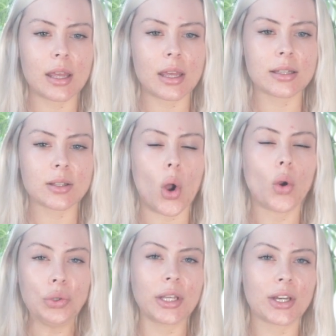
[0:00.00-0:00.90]
is
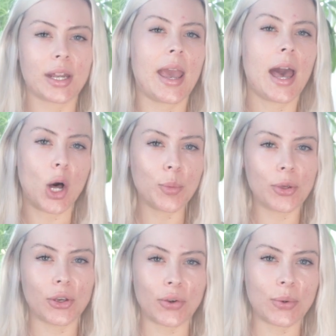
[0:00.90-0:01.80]
only going to help
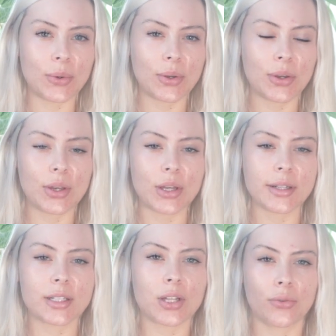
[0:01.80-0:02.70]
you
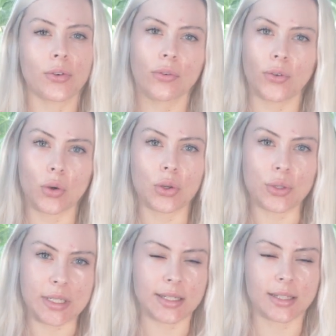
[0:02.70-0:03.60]
to fulfill your
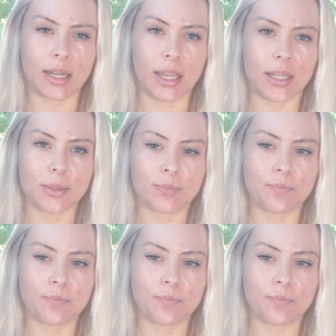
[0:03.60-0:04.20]
destiny.